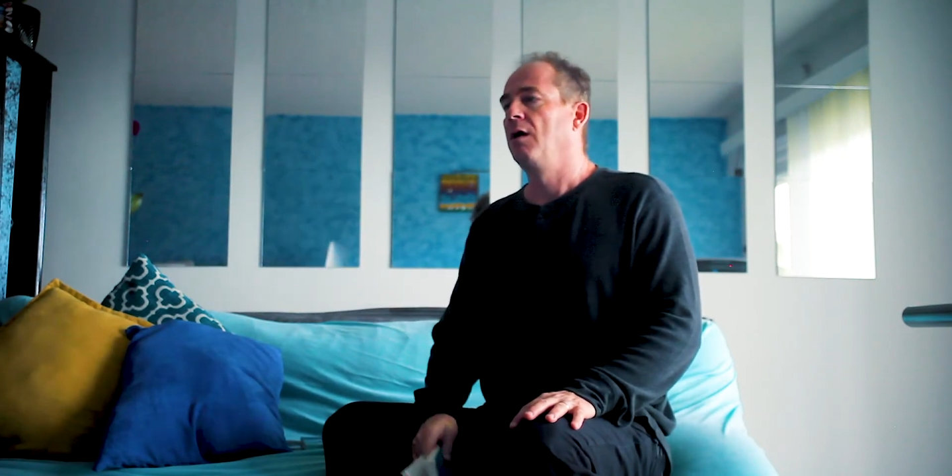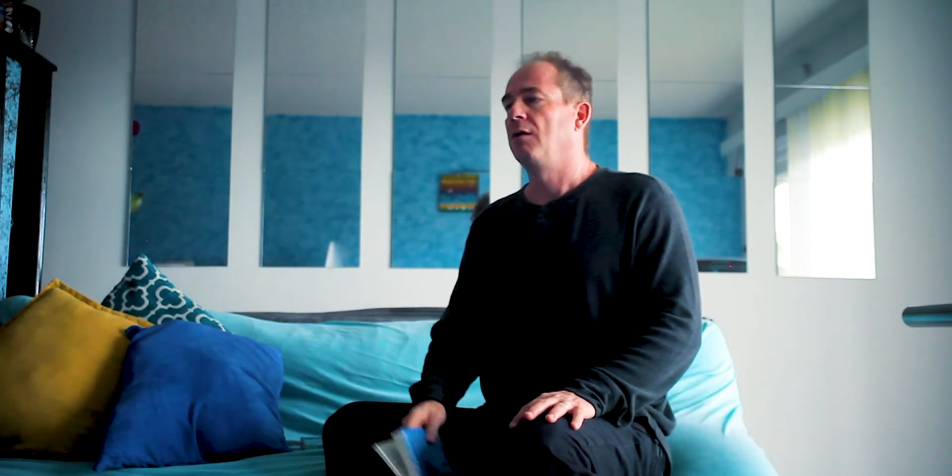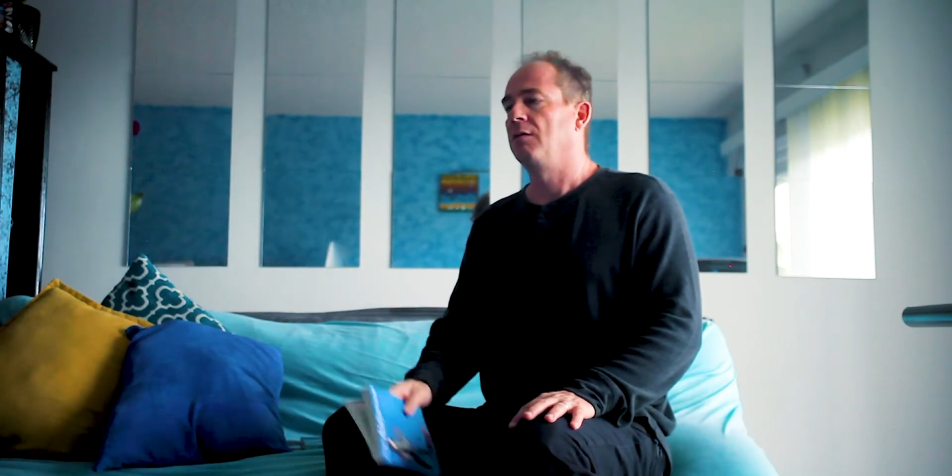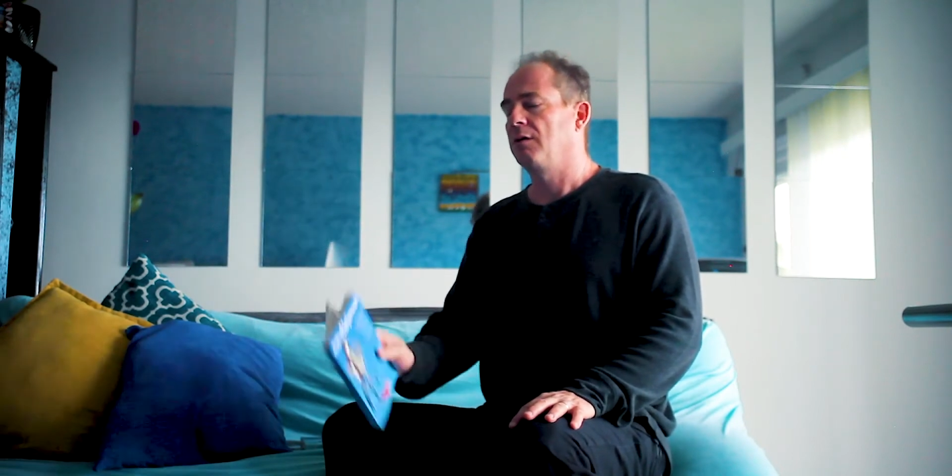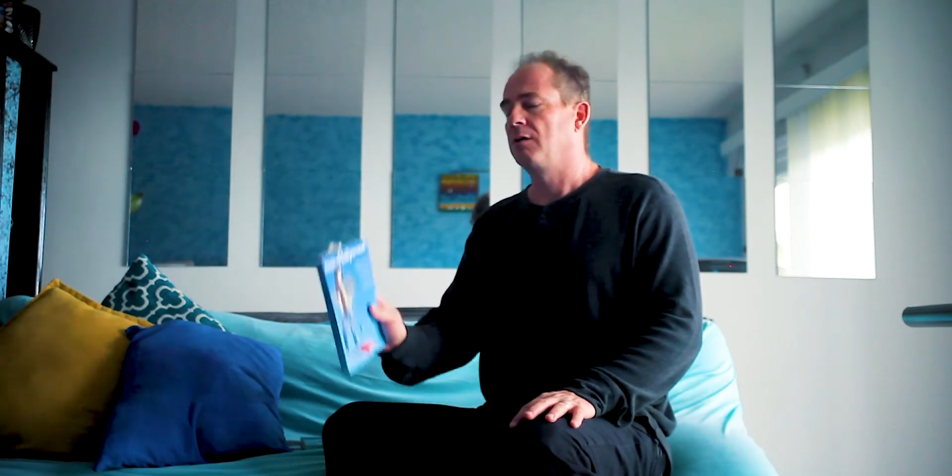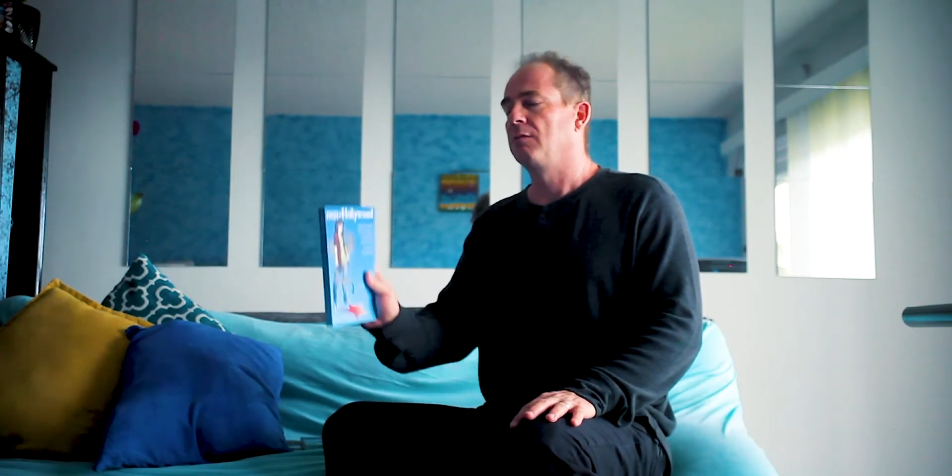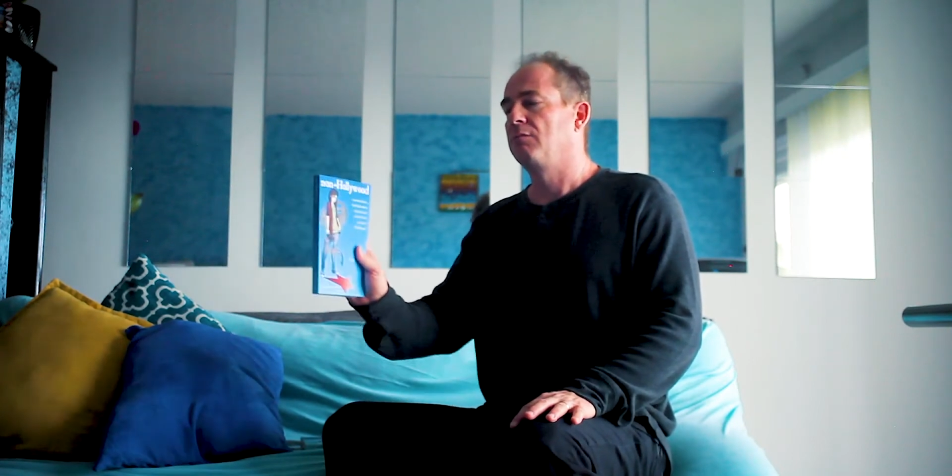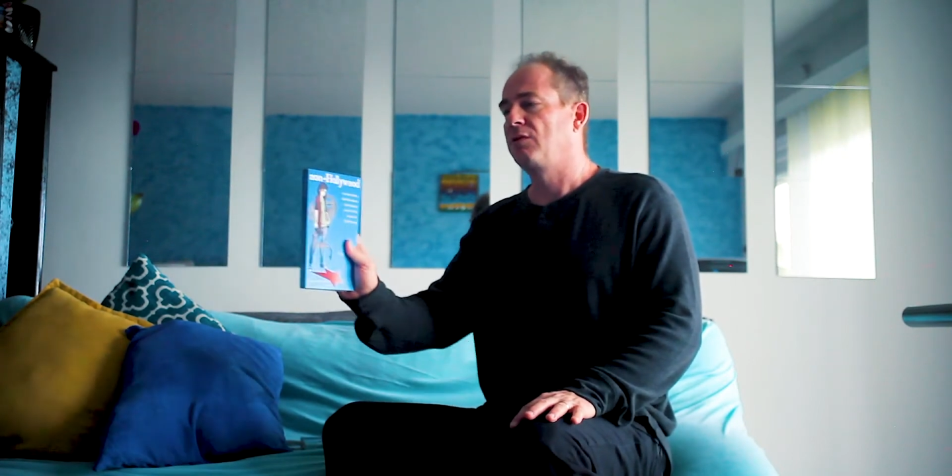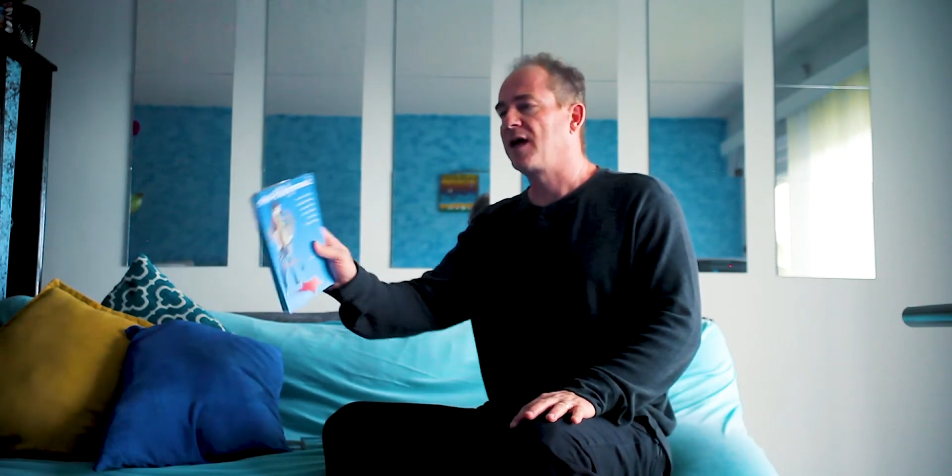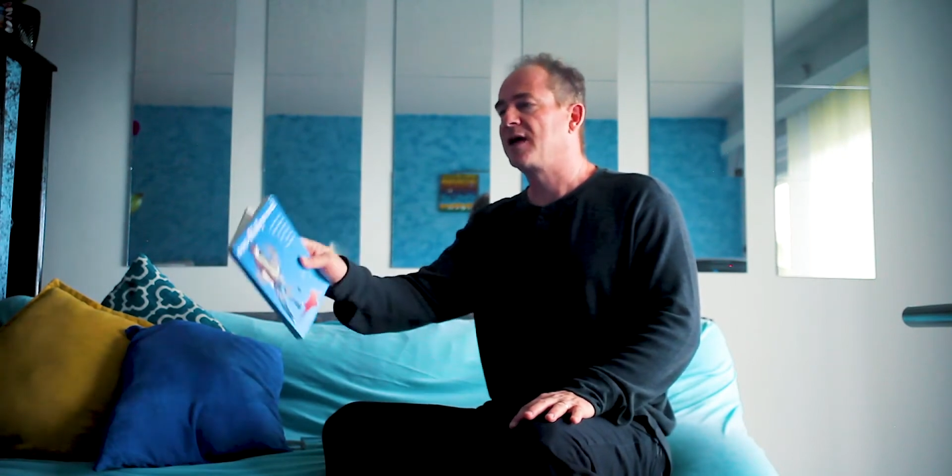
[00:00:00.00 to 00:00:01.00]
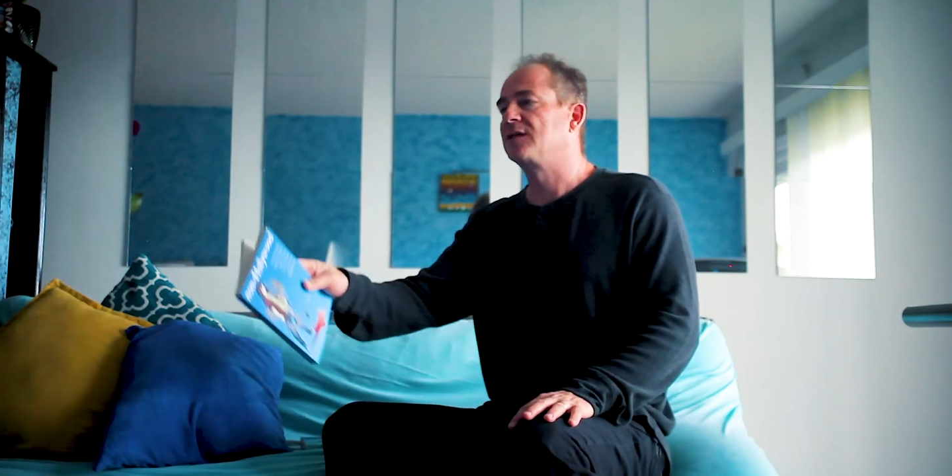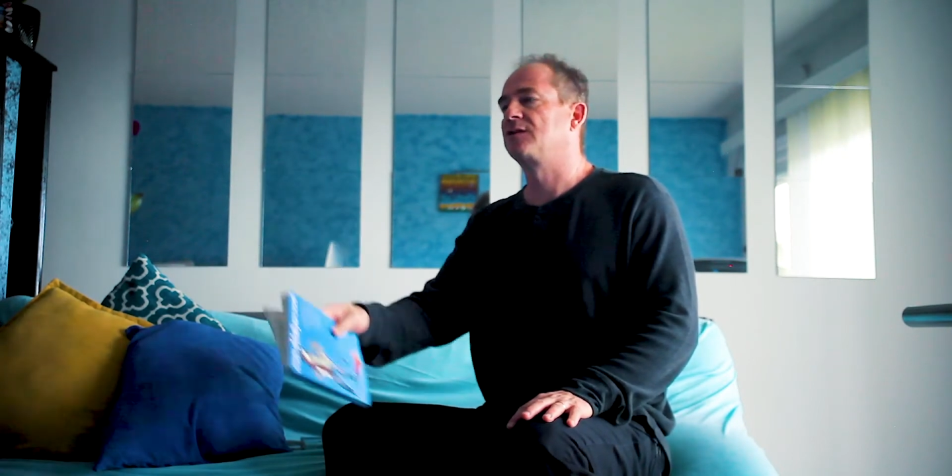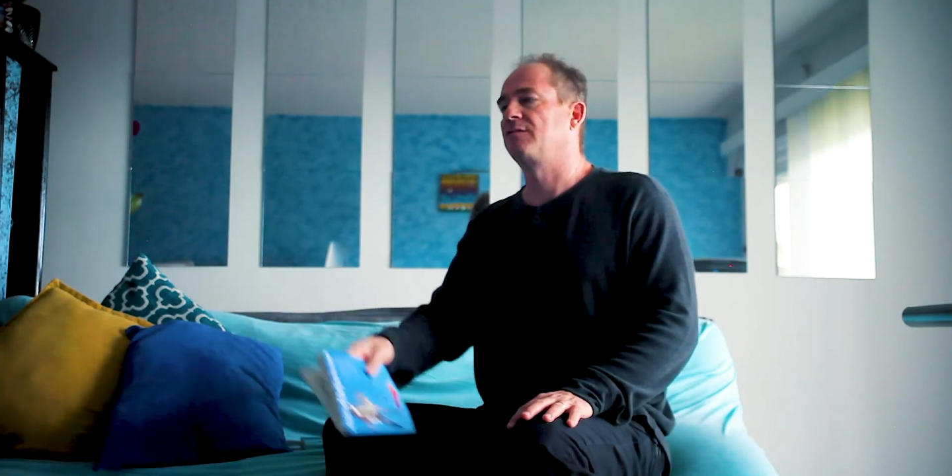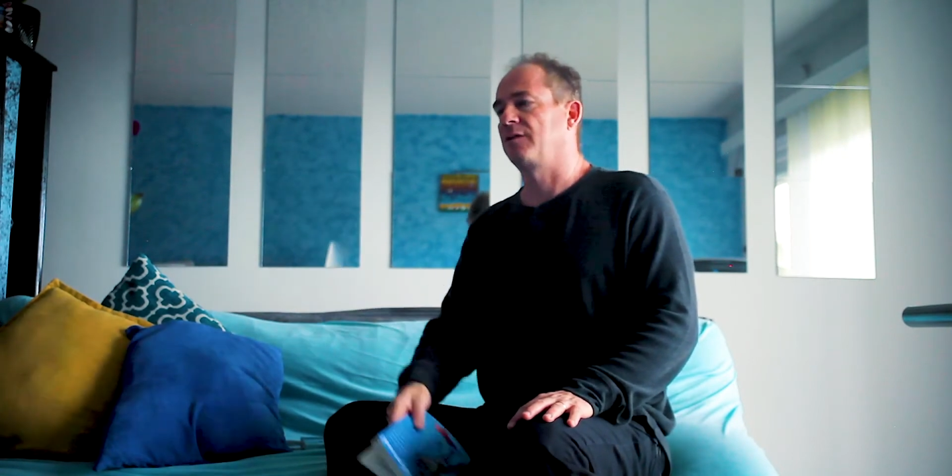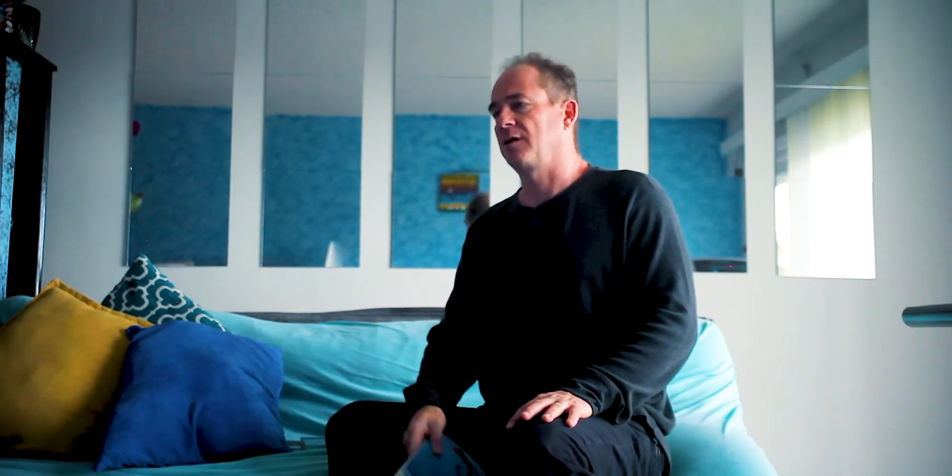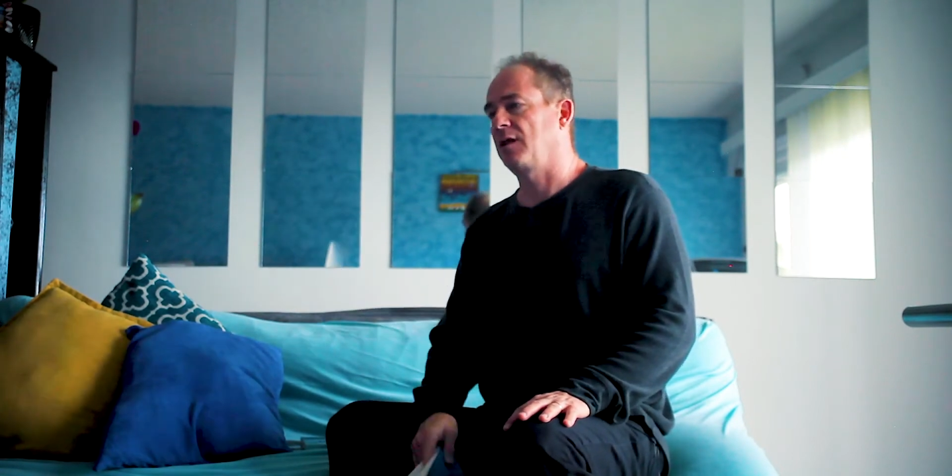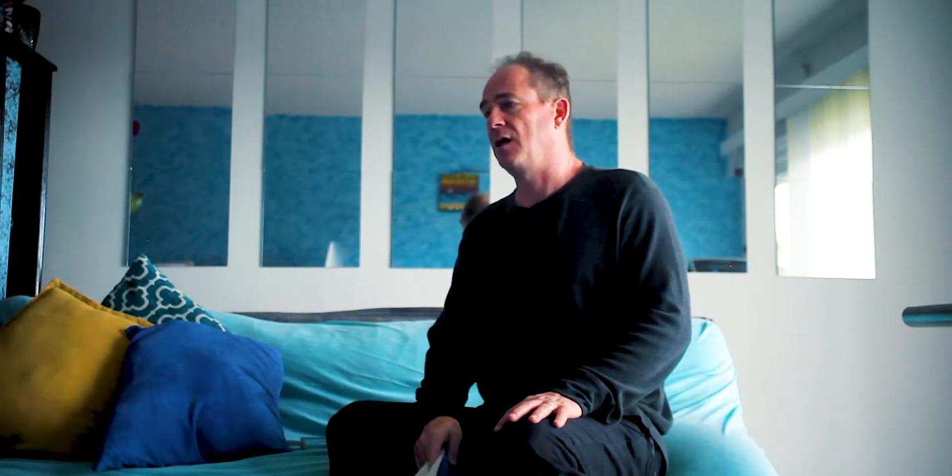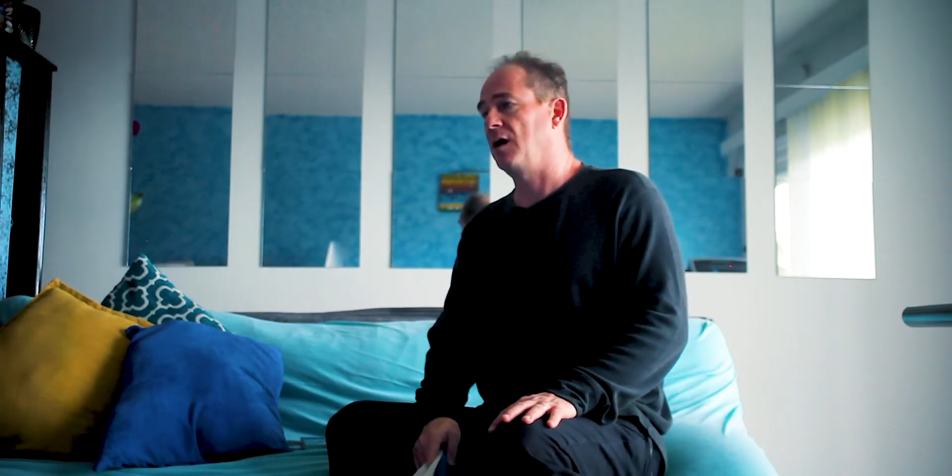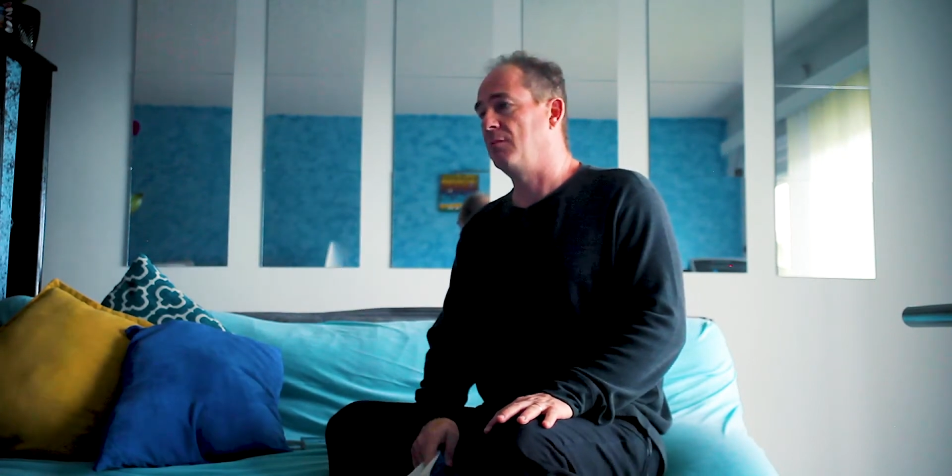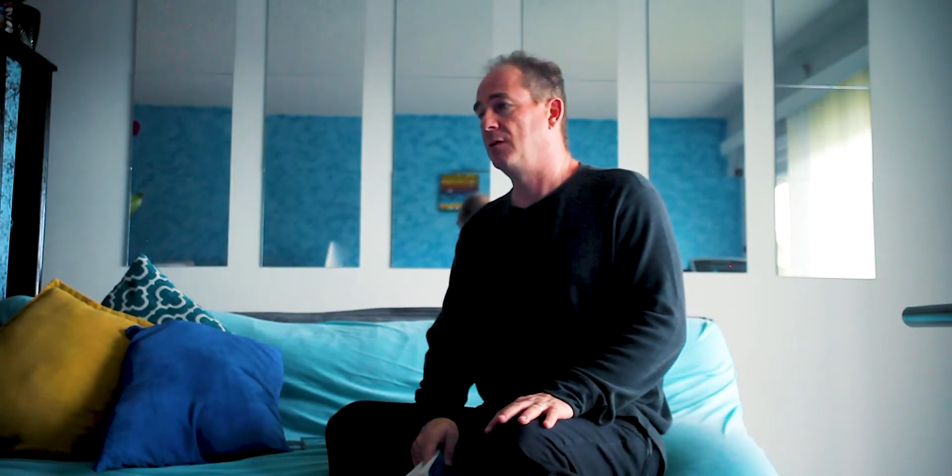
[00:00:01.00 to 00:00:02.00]
They're plans for the
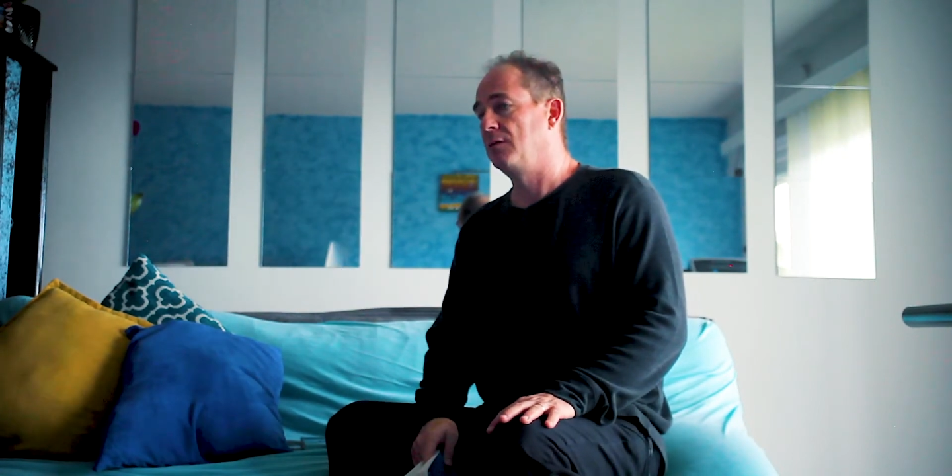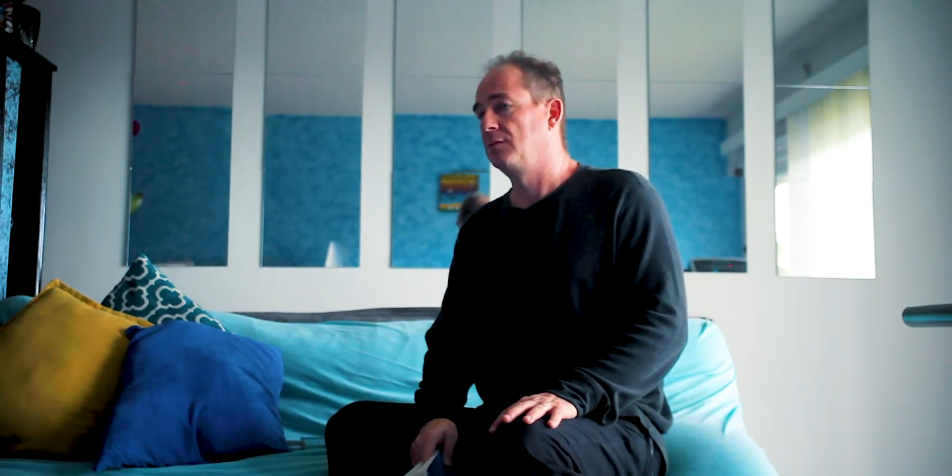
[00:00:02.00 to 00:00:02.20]
club.